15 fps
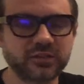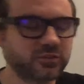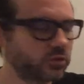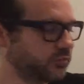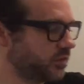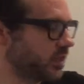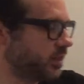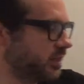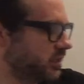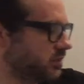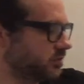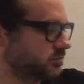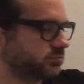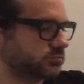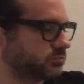So if I
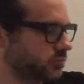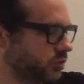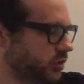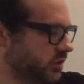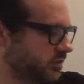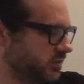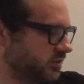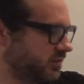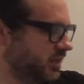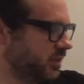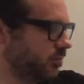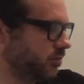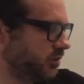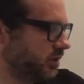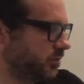like look at this
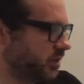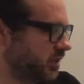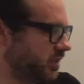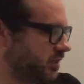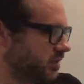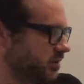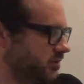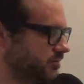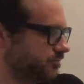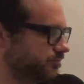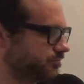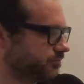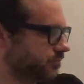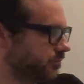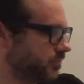table and I'm like,
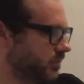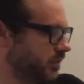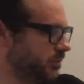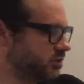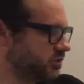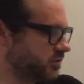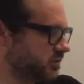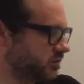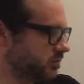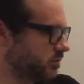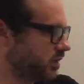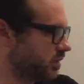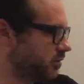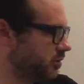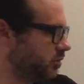let me just,
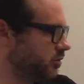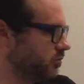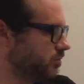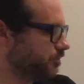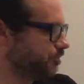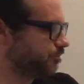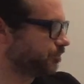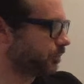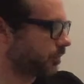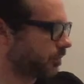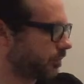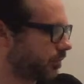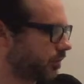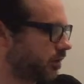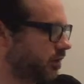I don't know,
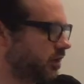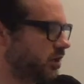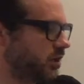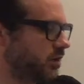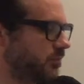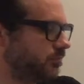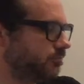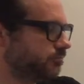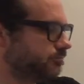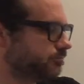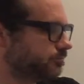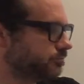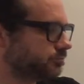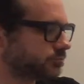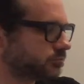um,
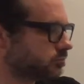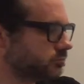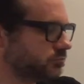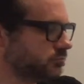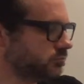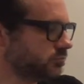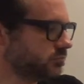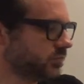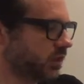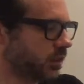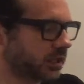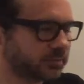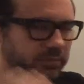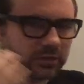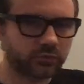
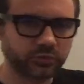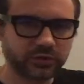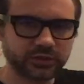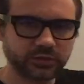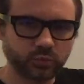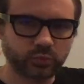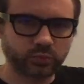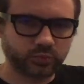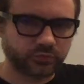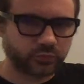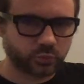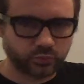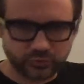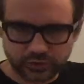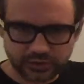like by really,
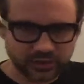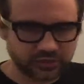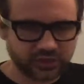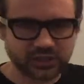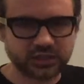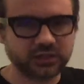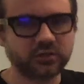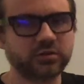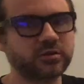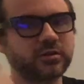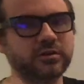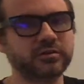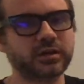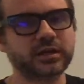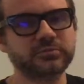really thinking
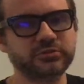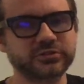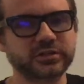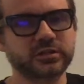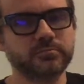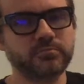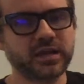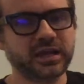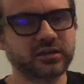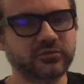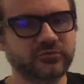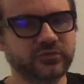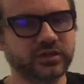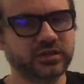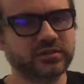hard, I'm just going to
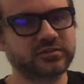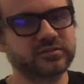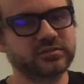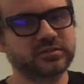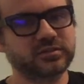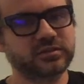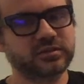manifest,